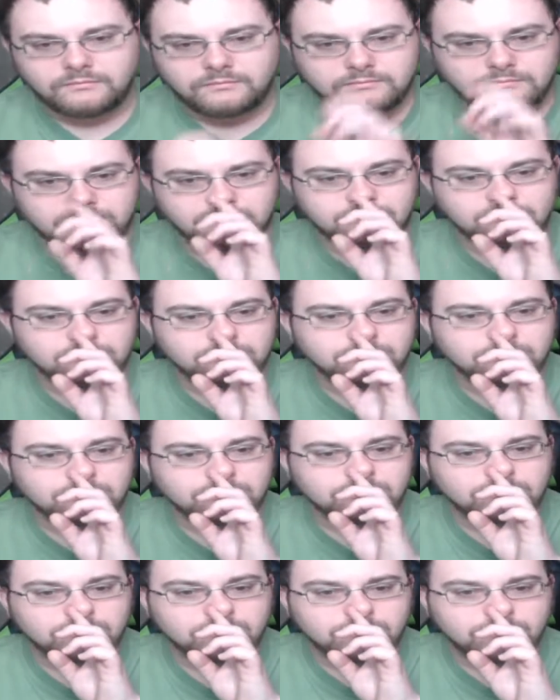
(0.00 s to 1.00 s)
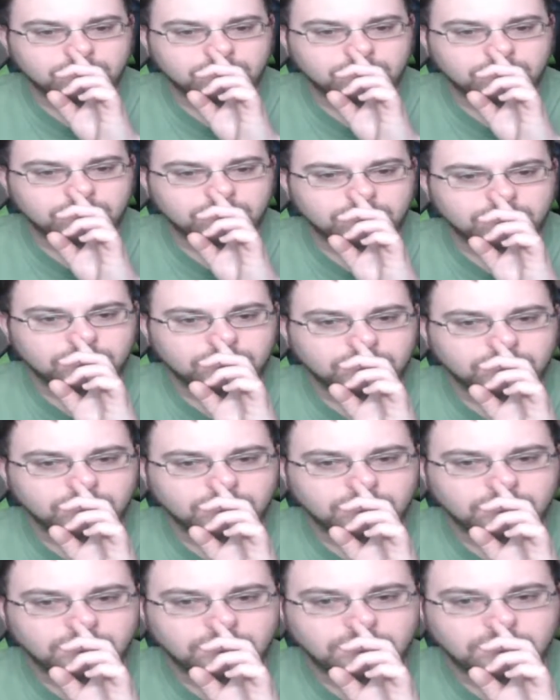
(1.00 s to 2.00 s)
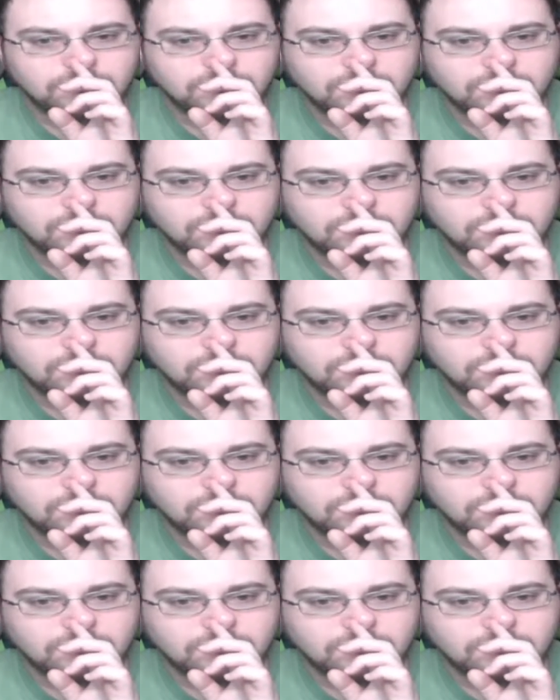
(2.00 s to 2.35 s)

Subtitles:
Nothing is said.